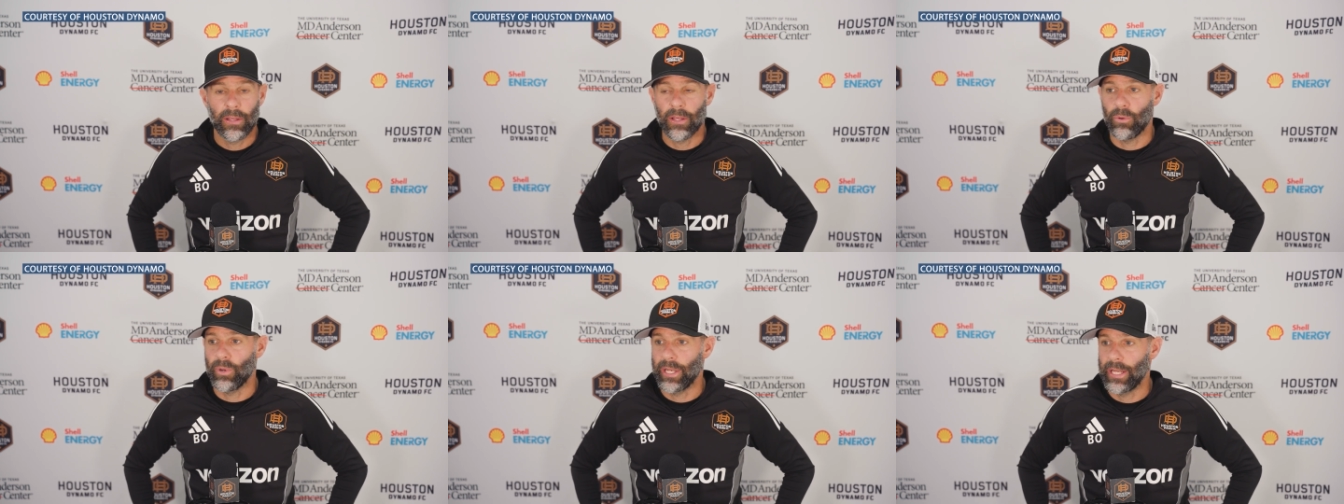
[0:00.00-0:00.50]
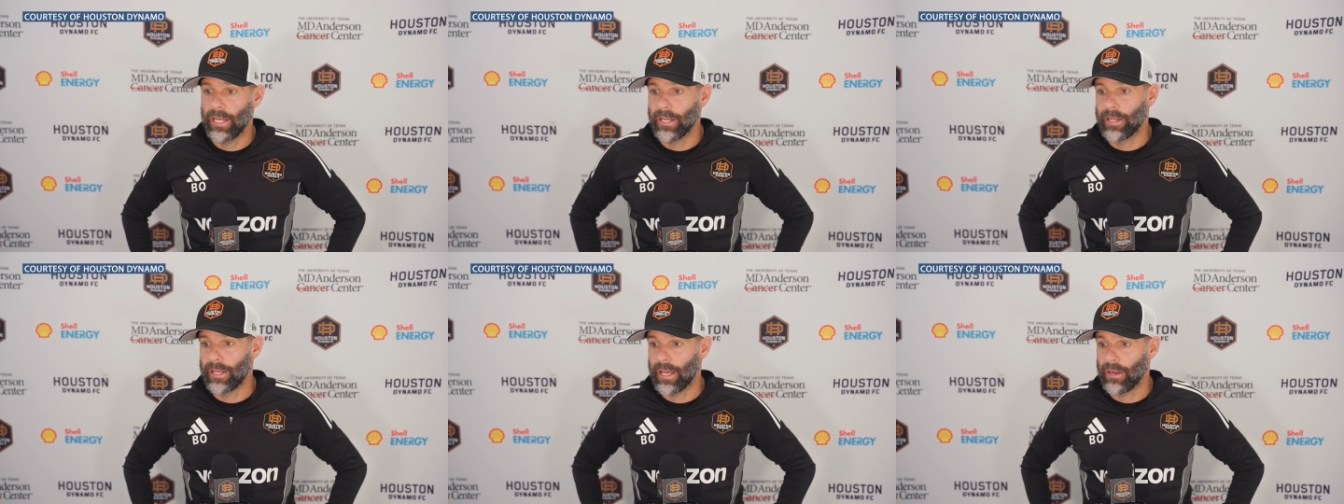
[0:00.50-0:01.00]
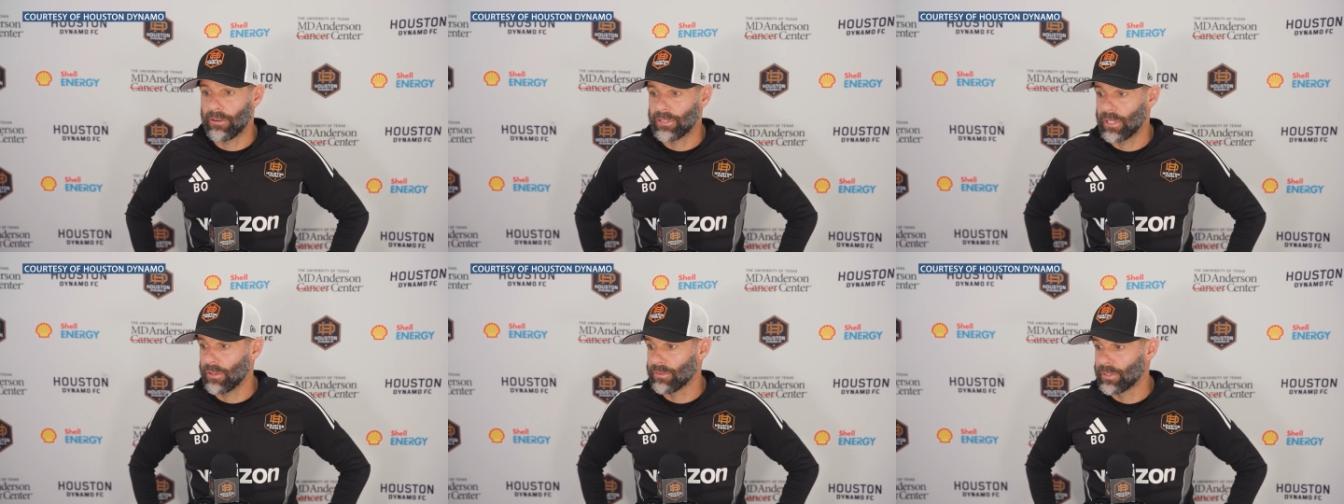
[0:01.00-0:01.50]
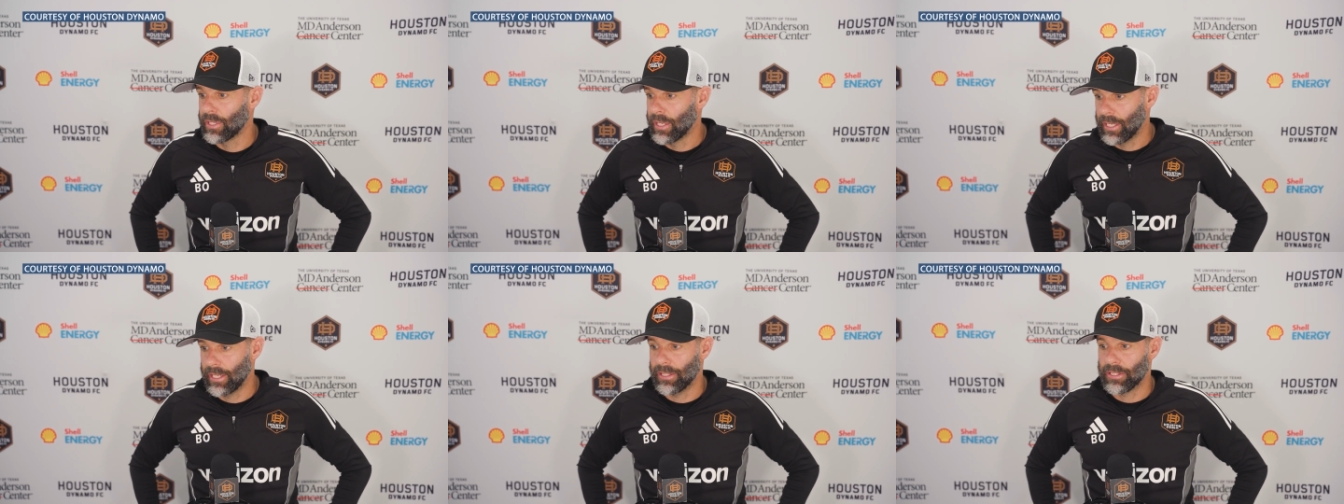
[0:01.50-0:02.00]
that we needed to get ourselves
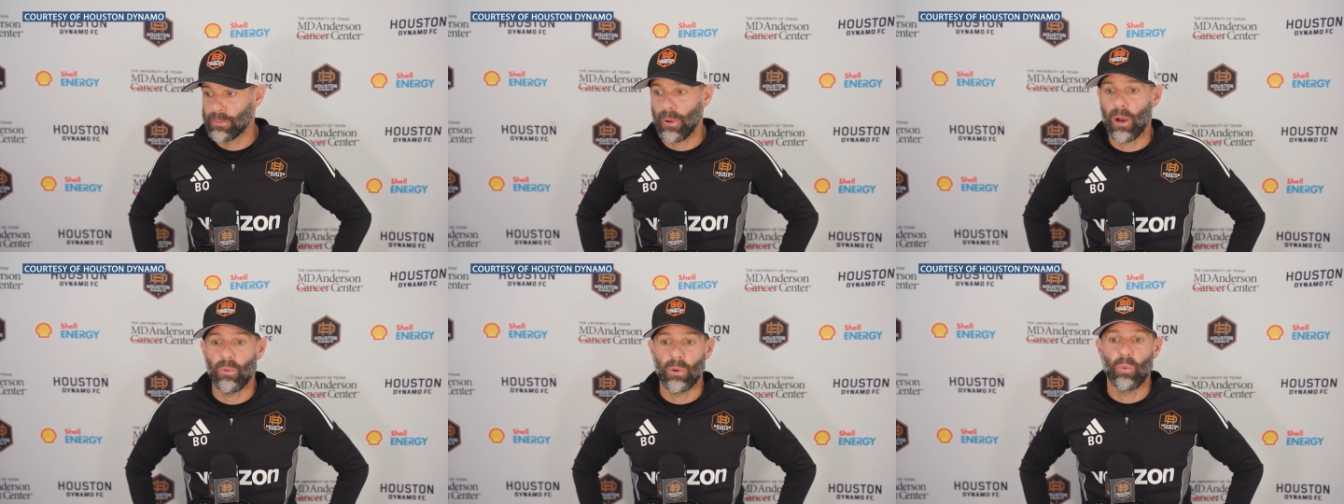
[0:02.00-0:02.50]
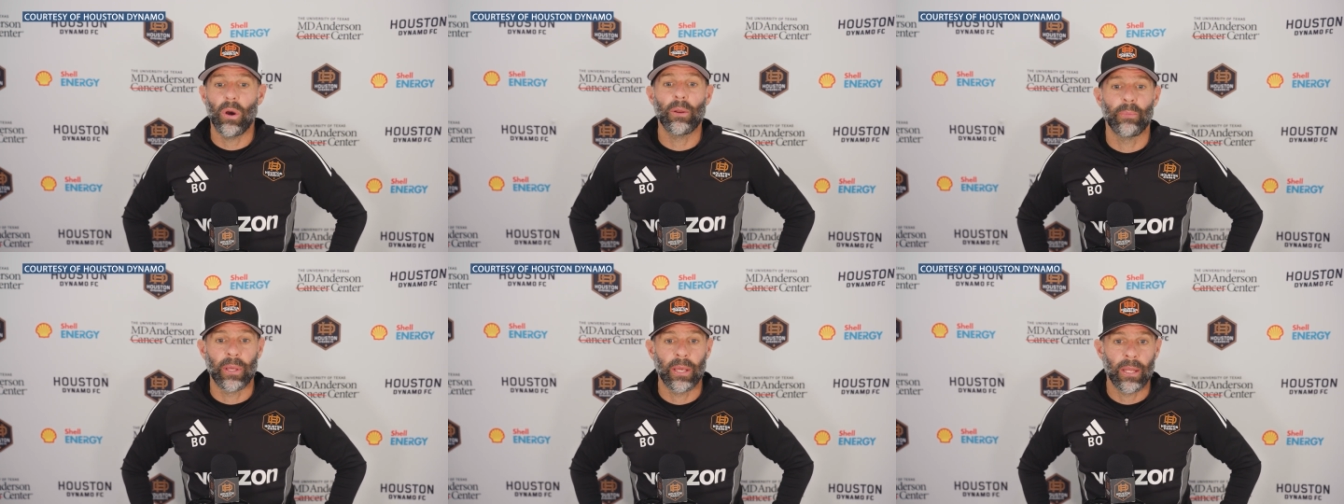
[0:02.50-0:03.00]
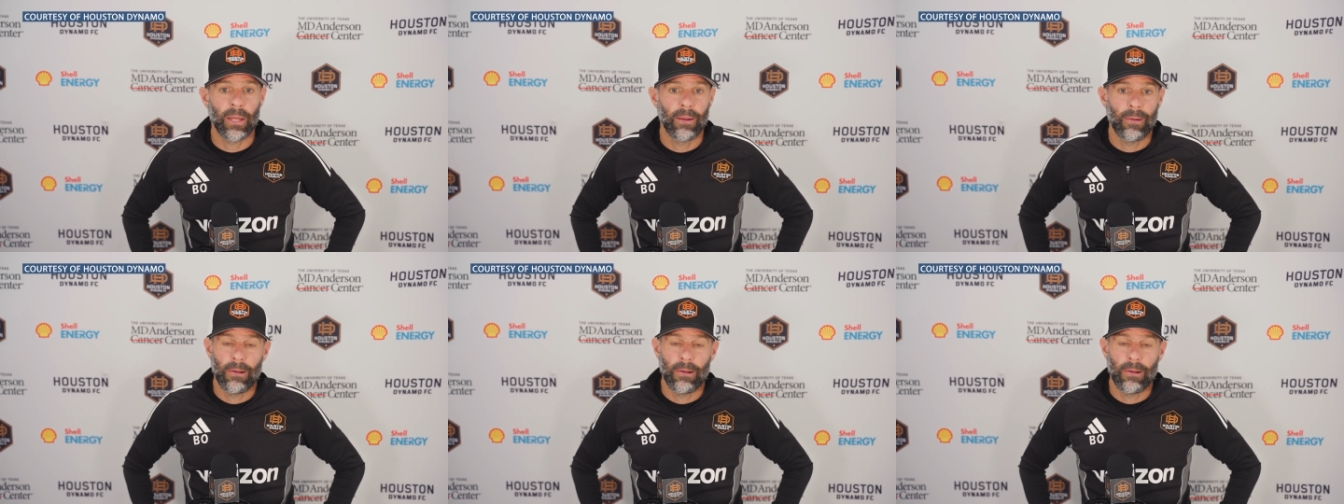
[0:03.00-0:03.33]
in the spot we want to be in.